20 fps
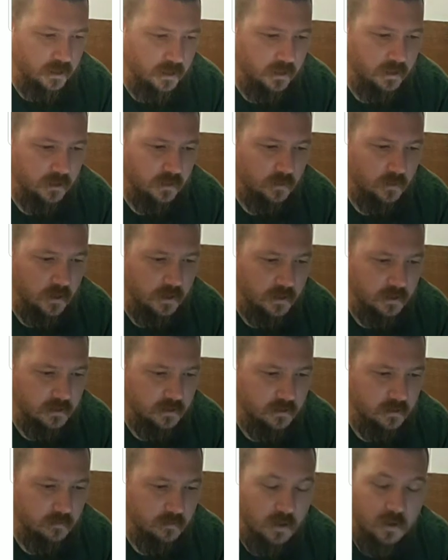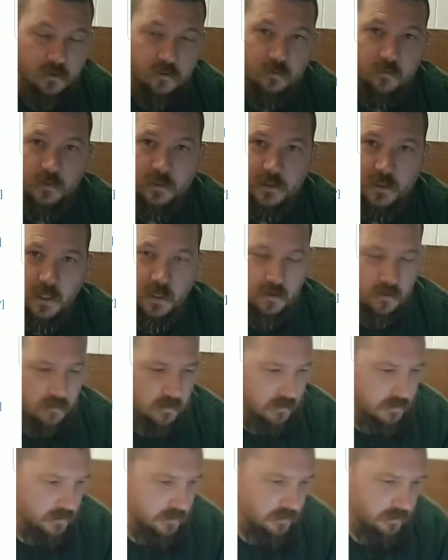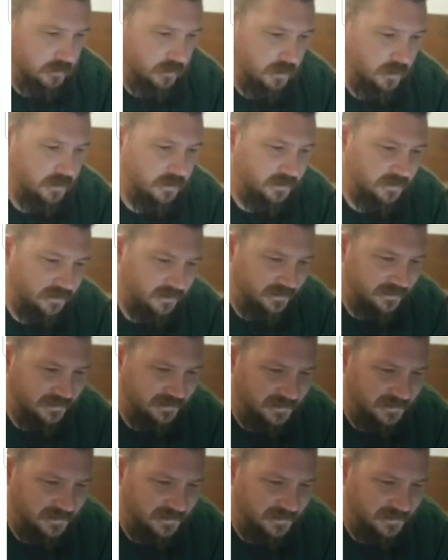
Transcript: he equates the mushroom to Santa Claus and all that.